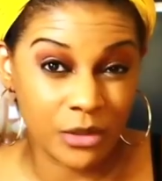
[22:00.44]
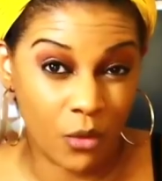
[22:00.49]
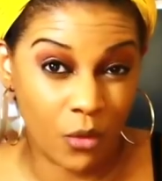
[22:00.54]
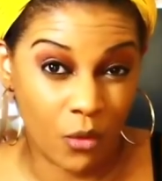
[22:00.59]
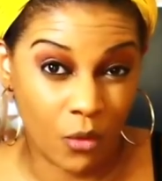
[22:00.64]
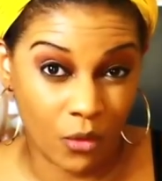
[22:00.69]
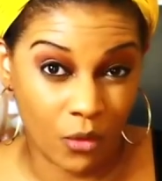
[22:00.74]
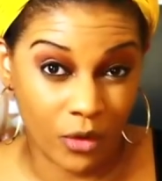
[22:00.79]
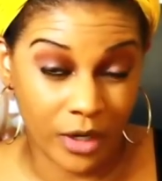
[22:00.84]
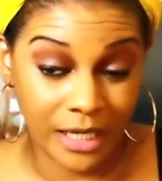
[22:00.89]

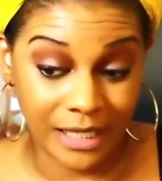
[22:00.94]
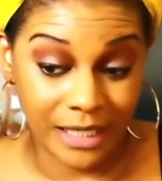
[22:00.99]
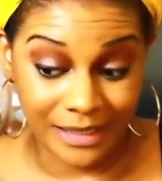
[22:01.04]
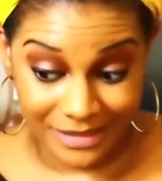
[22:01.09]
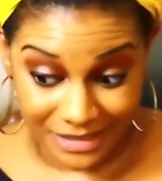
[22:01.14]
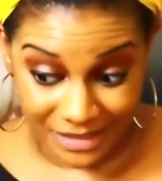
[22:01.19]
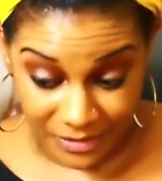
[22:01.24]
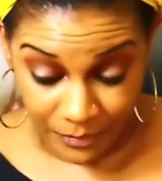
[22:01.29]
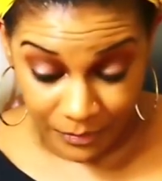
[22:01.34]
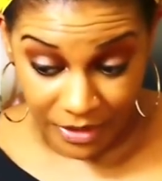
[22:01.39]
or
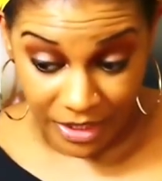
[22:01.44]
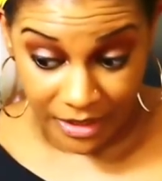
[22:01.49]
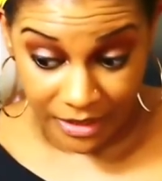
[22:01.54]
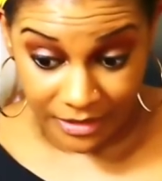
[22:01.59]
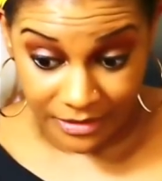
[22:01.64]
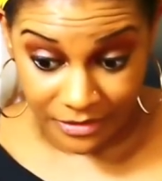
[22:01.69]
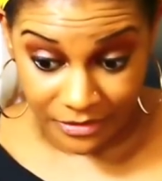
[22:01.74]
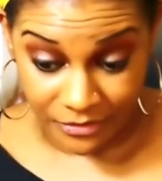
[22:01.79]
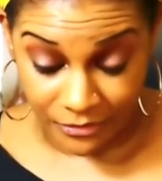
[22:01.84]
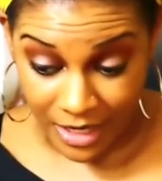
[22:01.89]

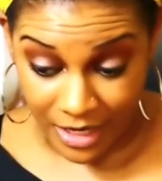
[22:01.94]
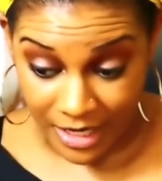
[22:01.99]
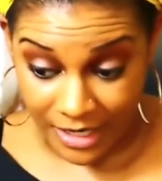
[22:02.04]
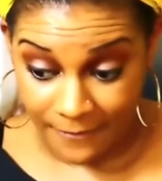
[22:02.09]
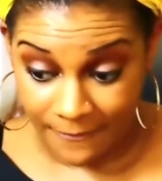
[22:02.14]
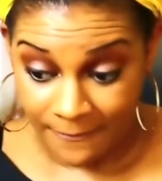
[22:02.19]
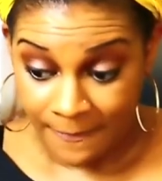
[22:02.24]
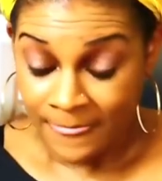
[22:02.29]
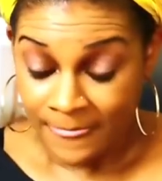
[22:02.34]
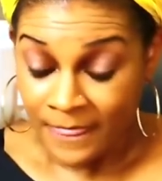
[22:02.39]
expect,
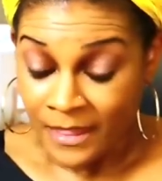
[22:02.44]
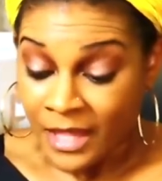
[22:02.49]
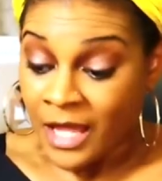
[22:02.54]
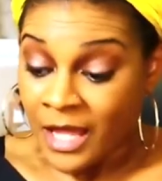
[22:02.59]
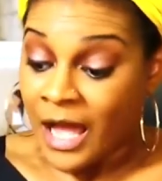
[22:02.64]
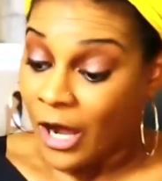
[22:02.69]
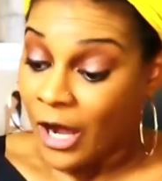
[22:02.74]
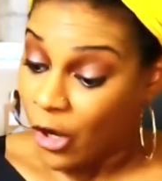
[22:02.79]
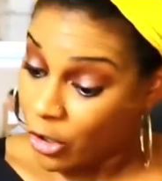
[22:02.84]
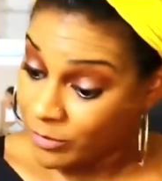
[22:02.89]
right?
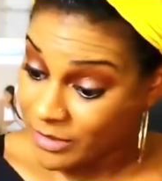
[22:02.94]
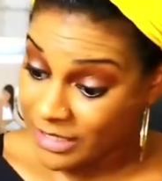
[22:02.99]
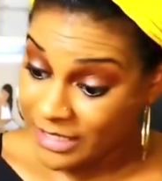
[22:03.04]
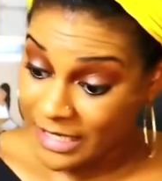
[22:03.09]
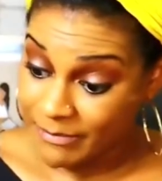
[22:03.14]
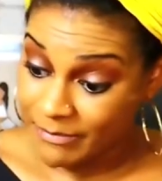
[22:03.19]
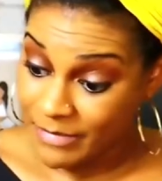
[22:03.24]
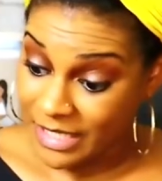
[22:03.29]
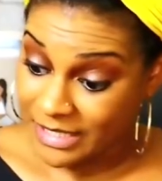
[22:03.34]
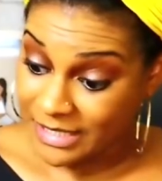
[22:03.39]
Hope that
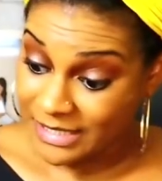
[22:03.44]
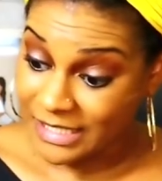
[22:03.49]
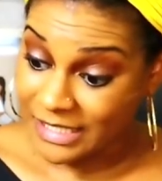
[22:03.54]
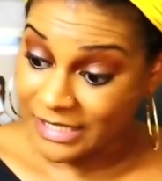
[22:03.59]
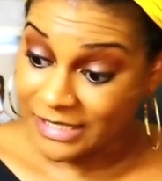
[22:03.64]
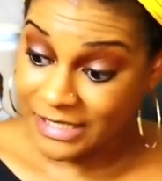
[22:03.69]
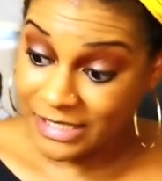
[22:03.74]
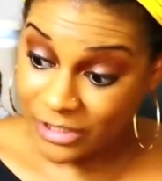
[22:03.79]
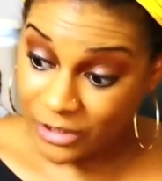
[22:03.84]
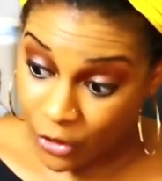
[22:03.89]
that makes
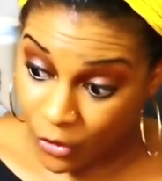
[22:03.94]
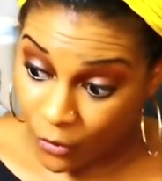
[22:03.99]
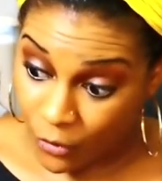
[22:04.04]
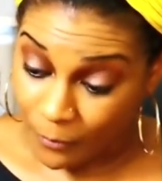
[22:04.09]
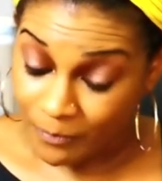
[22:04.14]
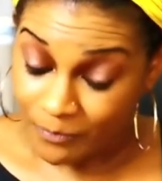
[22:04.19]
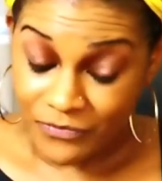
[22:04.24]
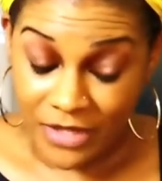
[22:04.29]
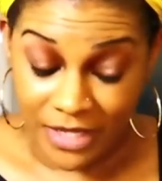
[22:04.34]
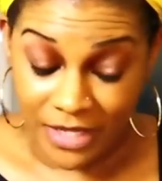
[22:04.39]
sense.
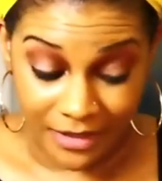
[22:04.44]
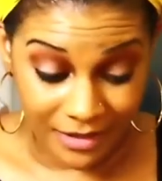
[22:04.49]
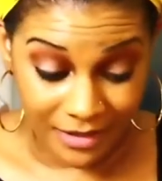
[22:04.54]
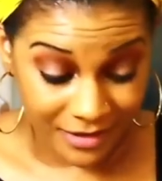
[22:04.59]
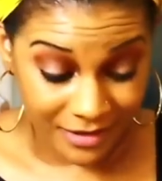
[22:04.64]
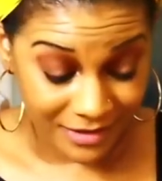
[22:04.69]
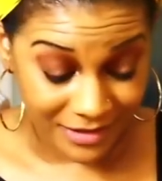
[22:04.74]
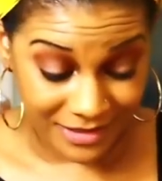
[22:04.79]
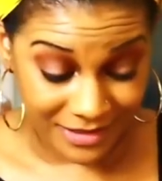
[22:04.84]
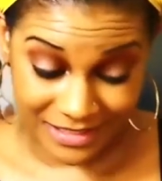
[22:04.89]
So,
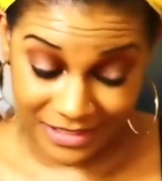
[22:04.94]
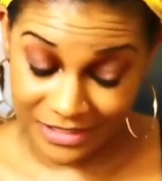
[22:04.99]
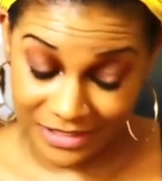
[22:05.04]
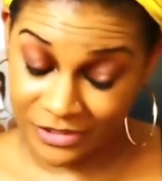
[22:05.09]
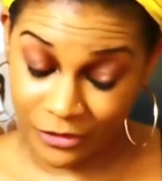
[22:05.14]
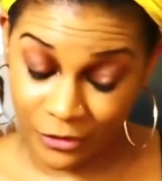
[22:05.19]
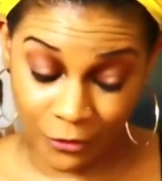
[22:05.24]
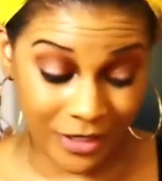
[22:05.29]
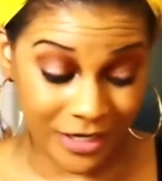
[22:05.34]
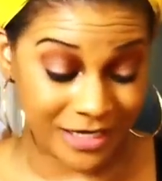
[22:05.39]
since
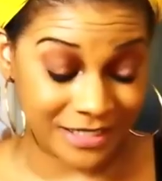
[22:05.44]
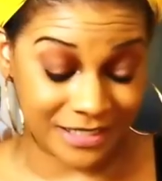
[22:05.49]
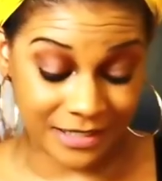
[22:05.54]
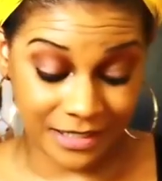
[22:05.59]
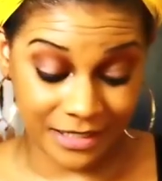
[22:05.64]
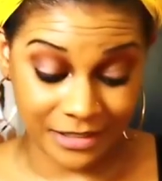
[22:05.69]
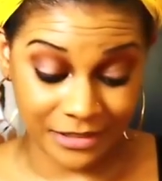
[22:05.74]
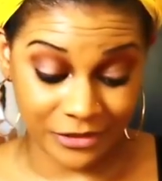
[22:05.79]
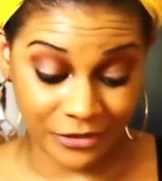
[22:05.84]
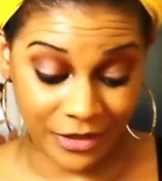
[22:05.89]
crazy
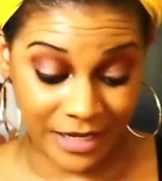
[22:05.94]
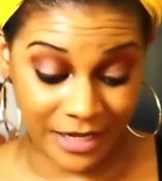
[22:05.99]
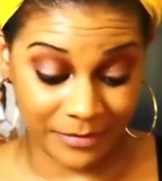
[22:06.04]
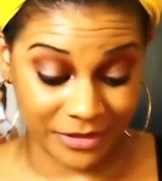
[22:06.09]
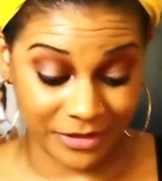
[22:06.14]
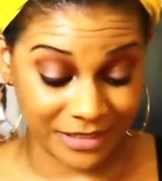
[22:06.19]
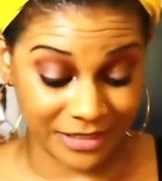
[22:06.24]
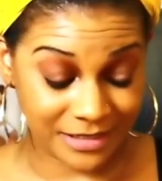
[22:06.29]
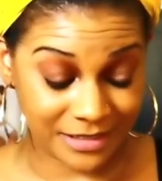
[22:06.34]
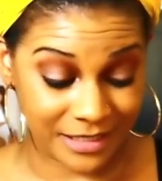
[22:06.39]
things are
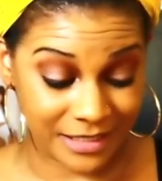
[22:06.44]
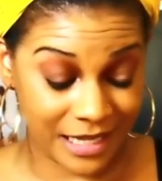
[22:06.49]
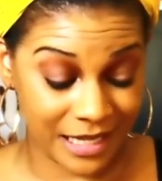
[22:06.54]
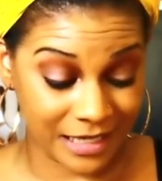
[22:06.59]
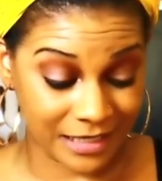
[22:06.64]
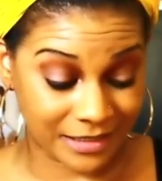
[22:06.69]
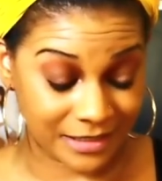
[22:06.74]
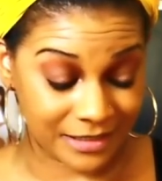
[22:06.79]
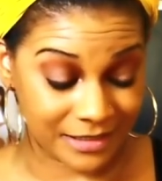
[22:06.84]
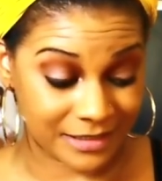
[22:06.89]
happening today,
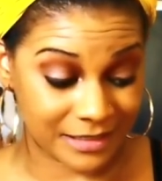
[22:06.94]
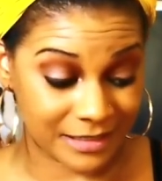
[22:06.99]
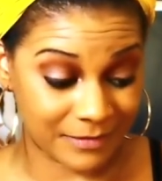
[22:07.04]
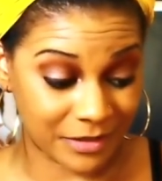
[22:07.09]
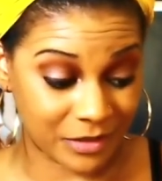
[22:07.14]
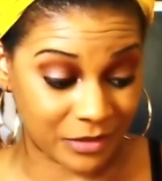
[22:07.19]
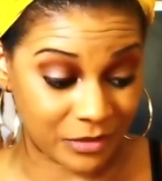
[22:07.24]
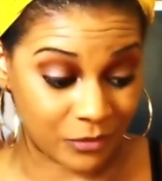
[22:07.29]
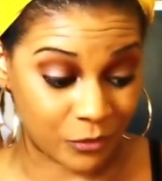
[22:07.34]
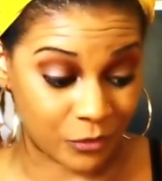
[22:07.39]
I did
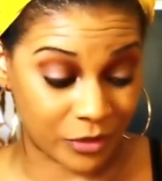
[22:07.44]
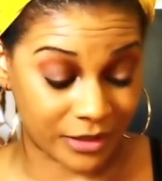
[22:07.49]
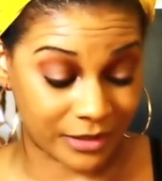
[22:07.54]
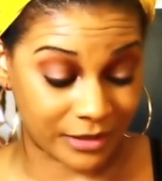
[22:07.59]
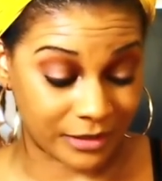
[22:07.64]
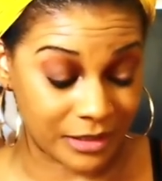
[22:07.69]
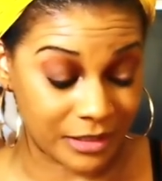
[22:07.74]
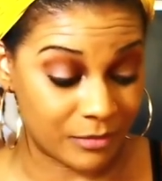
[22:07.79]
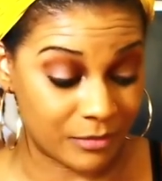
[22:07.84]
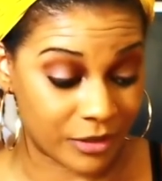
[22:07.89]
something with
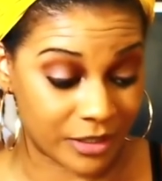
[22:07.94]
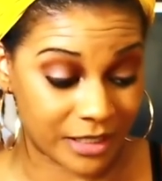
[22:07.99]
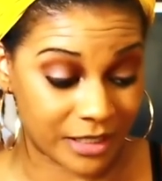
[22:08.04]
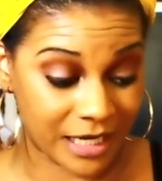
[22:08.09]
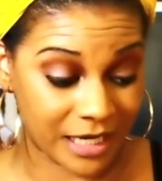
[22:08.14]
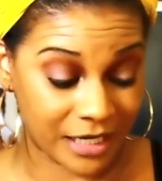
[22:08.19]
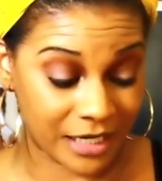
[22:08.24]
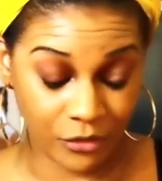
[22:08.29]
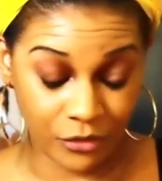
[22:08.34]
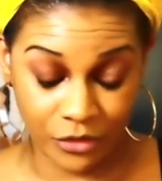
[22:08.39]
Libra
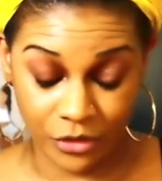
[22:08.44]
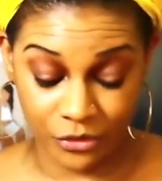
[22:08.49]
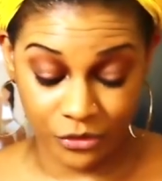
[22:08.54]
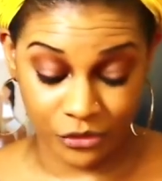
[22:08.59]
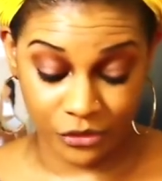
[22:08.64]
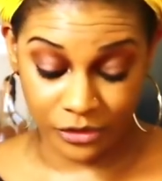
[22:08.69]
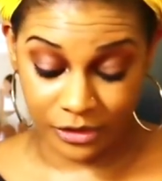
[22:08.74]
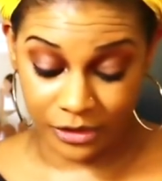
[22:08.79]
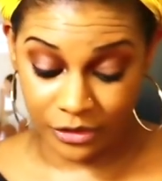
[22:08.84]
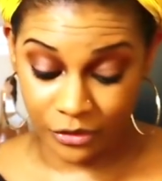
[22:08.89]
that I don't
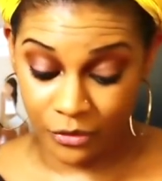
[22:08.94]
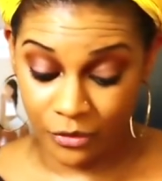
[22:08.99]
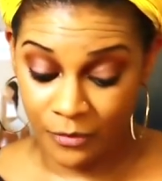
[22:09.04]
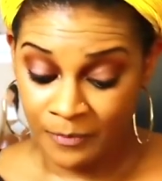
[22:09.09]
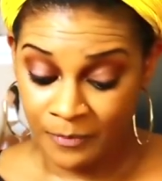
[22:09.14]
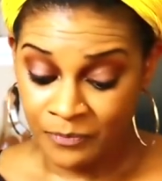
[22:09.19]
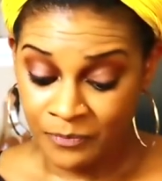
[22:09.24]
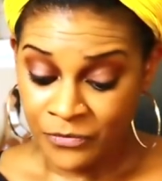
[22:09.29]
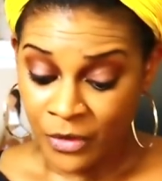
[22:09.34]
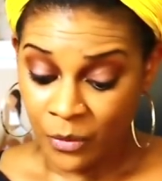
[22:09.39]
usually do
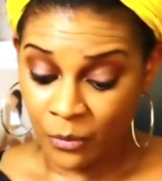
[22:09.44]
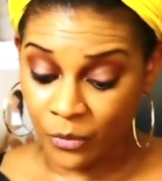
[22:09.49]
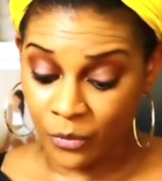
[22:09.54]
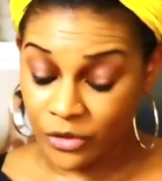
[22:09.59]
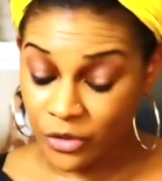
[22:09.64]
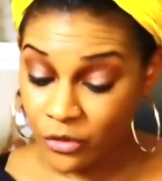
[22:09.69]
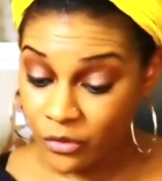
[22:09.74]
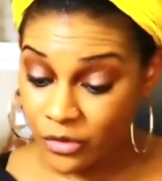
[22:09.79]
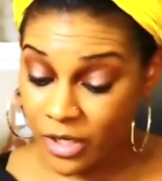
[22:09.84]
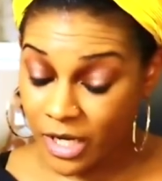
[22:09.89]
with
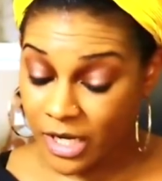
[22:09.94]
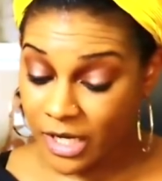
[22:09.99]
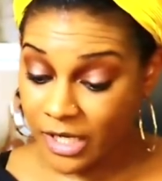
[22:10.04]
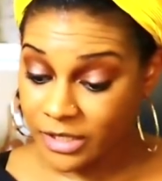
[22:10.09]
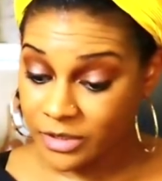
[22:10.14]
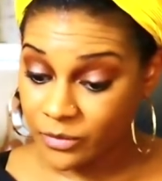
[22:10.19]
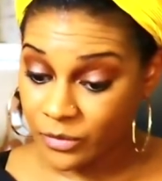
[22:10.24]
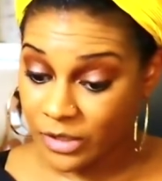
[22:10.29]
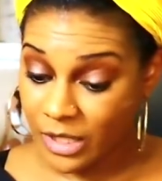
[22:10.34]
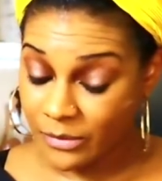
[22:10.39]
you
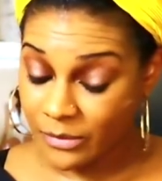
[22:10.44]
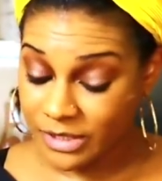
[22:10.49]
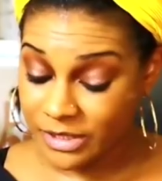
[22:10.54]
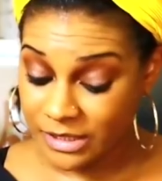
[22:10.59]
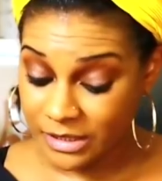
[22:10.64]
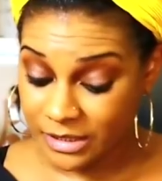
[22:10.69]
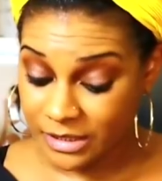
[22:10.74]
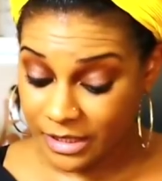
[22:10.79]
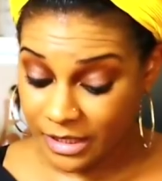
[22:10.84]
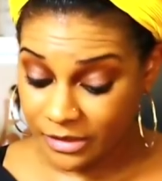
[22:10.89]
guys. When I was
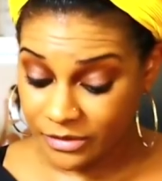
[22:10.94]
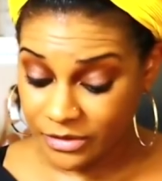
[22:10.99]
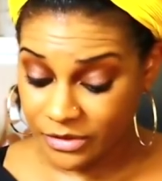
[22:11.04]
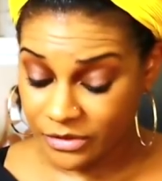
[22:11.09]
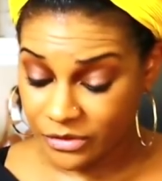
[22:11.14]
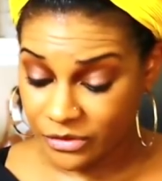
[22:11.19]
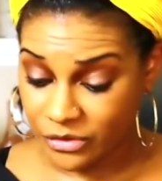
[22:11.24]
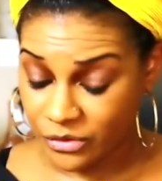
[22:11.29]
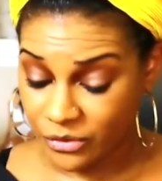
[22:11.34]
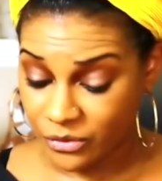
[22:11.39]
sitting down to
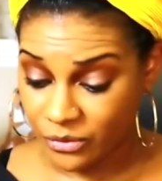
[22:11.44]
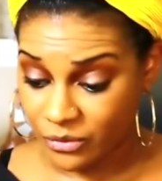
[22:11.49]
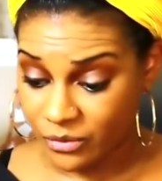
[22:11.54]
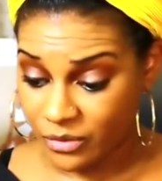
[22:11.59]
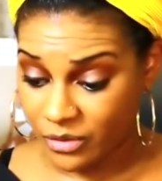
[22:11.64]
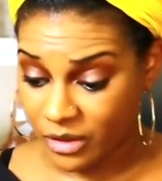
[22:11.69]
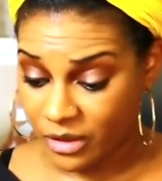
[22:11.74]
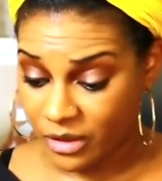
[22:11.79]
do